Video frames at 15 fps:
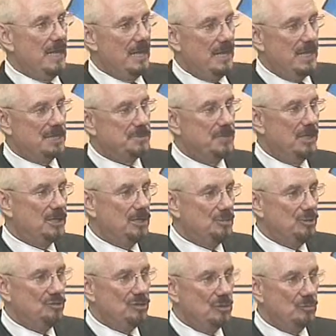aspect of the
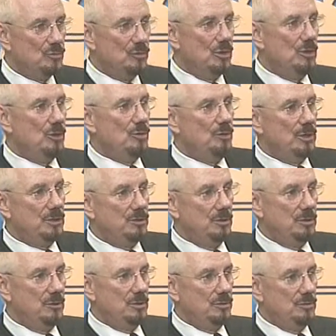museum grow and
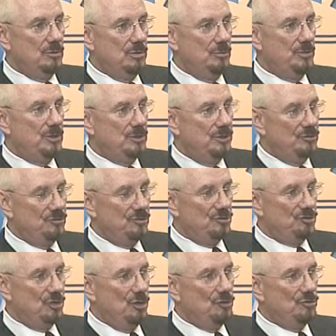grow and grow because it
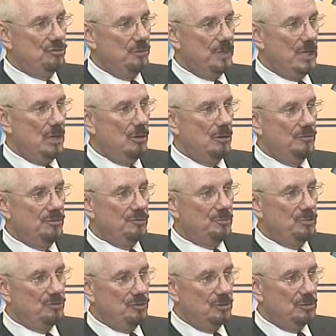shows the power of this
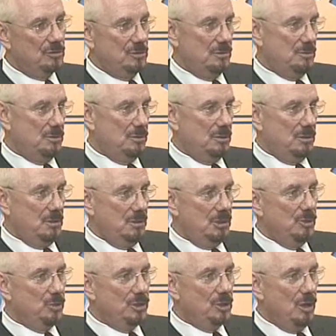music
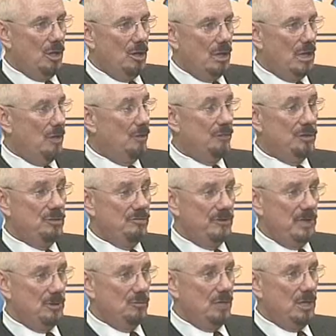that we call, however you
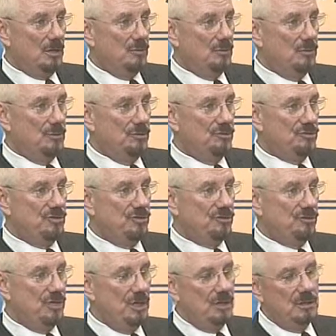define rock and roll, in the sense
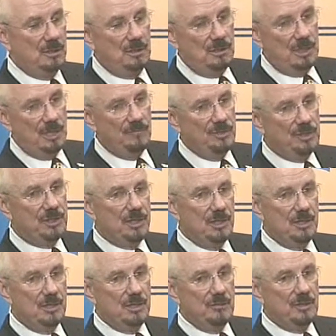that every
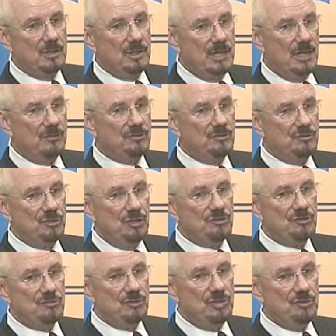kid in every class that
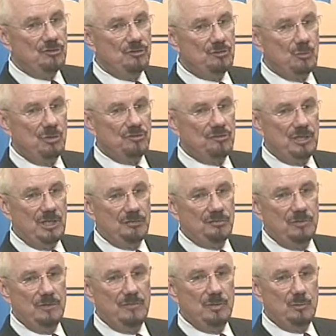Jason teaches wants to
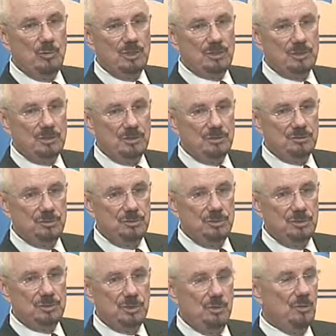answer every question. They're,
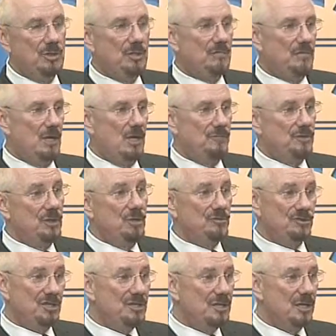they're totally involved. You don't
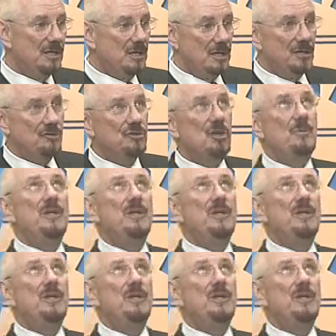see that. There's nobody